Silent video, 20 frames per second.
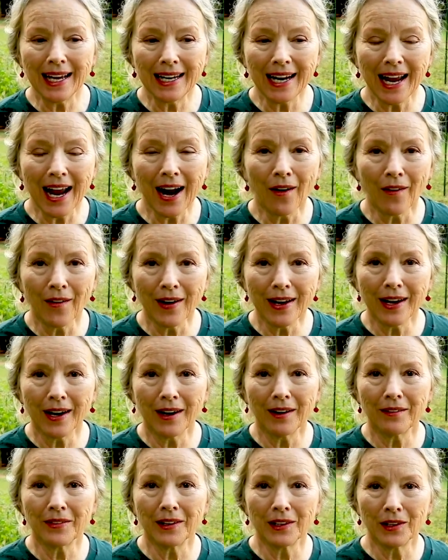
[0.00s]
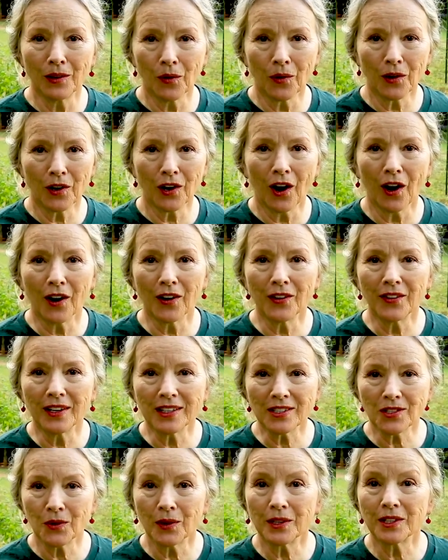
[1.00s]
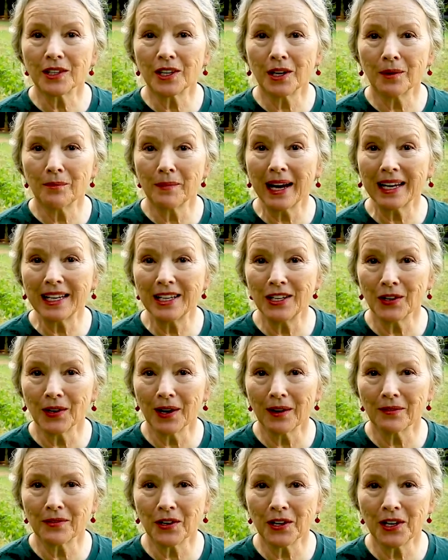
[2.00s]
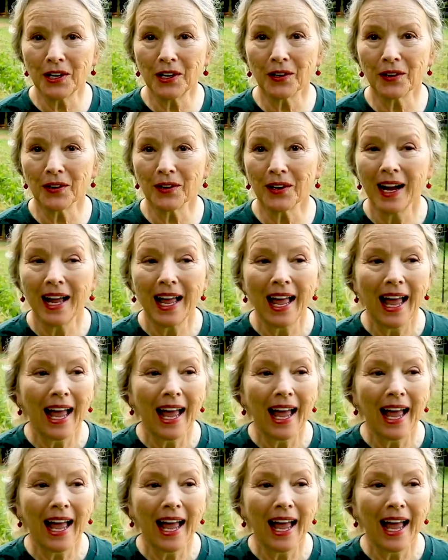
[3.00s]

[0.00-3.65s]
an area of the lower garden that's going to come back year after year